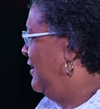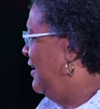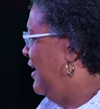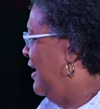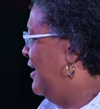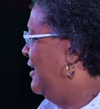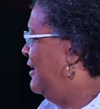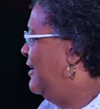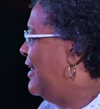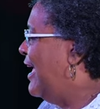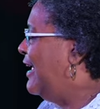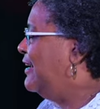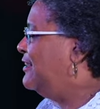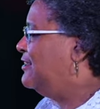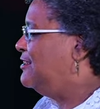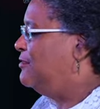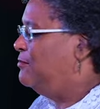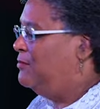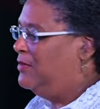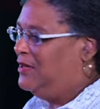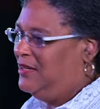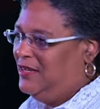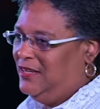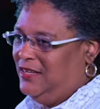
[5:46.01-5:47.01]
I like to
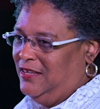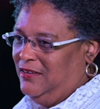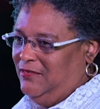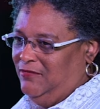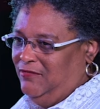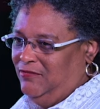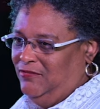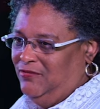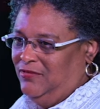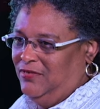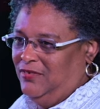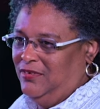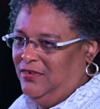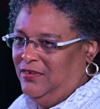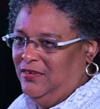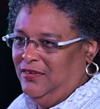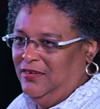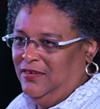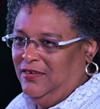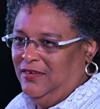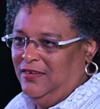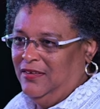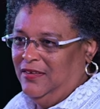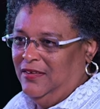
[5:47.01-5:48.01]
believe
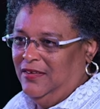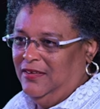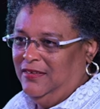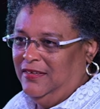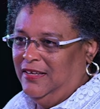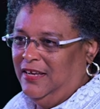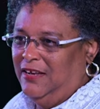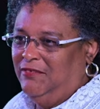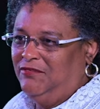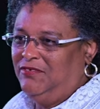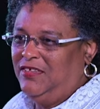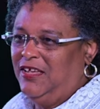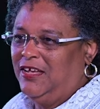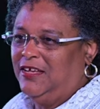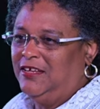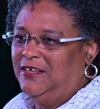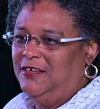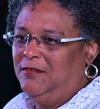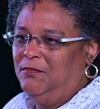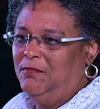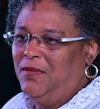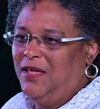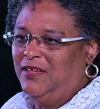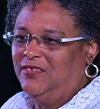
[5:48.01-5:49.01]
that I've
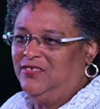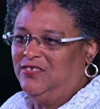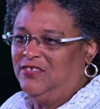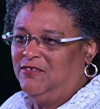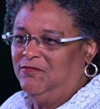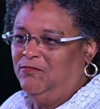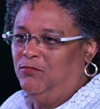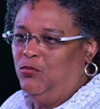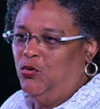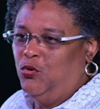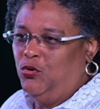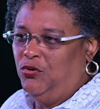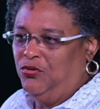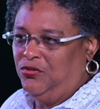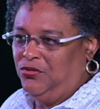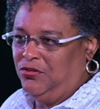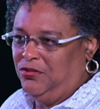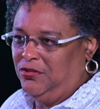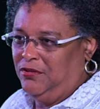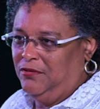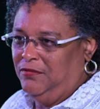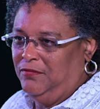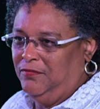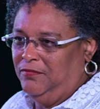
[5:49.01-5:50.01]
taken the best of
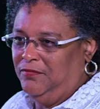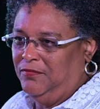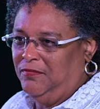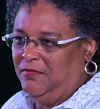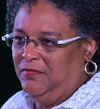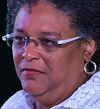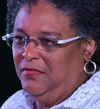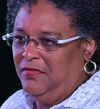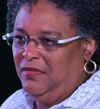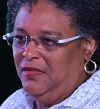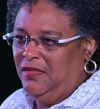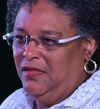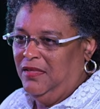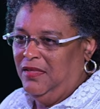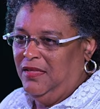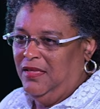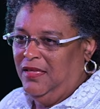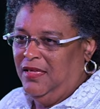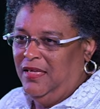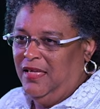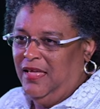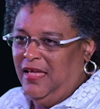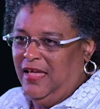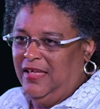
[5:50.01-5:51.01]
both.
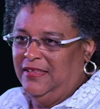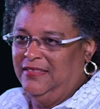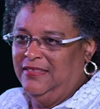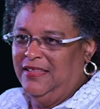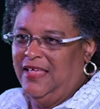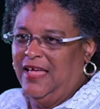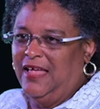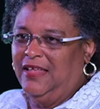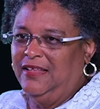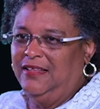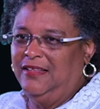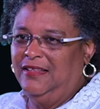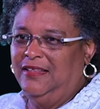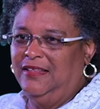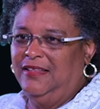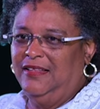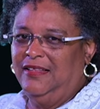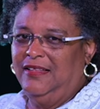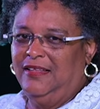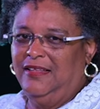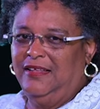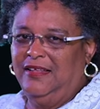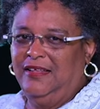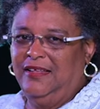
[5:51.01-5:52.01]
And that
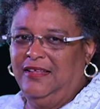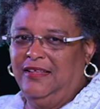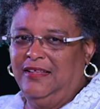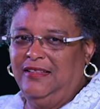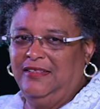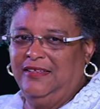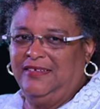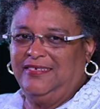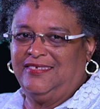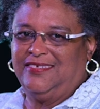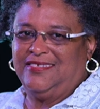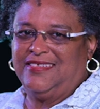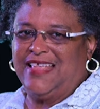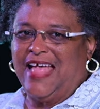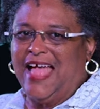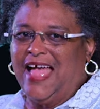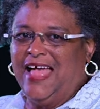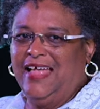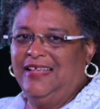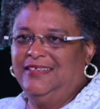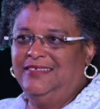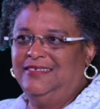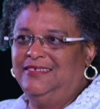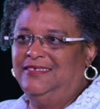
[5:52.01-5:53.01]
the
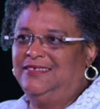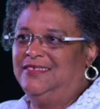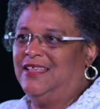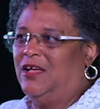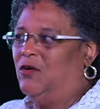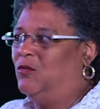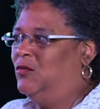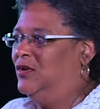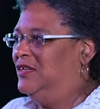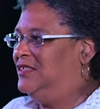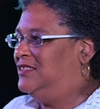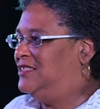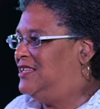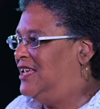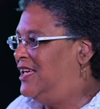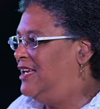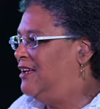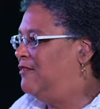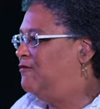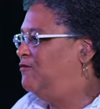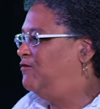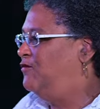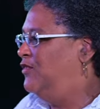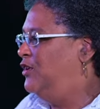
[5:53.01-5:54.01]
stands that we
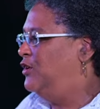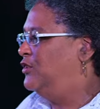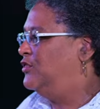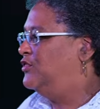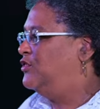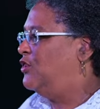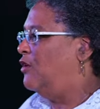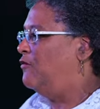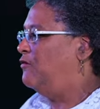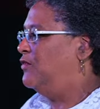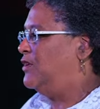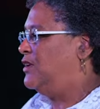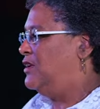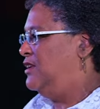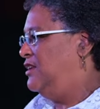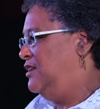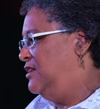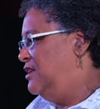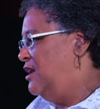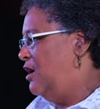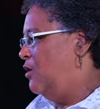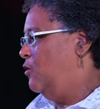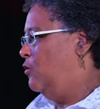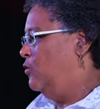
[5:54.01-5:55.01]
take philosophically
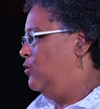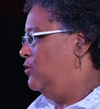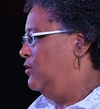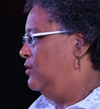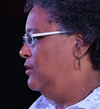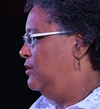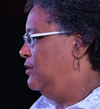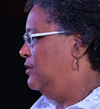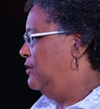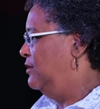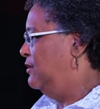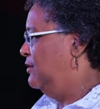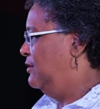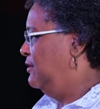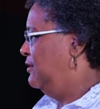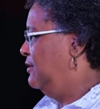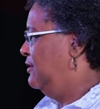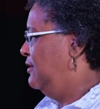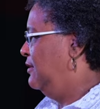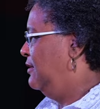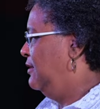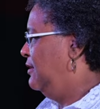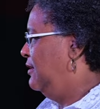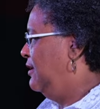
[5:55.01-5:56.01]
now
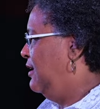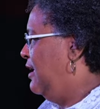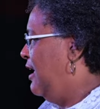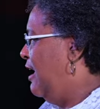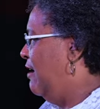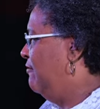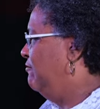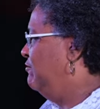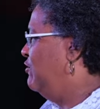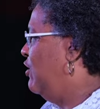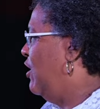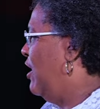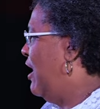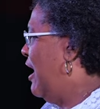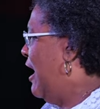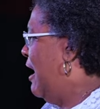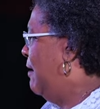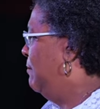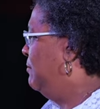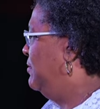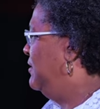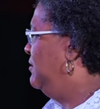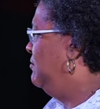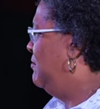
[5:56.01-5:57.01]
have not
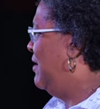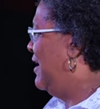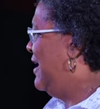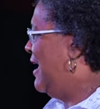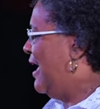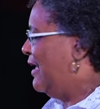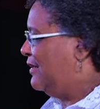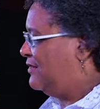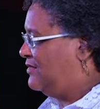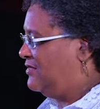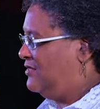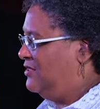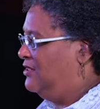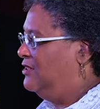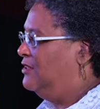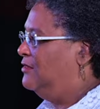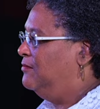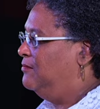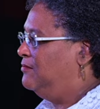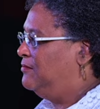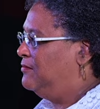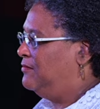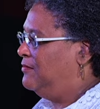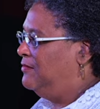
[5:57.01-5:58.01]
happened by accident.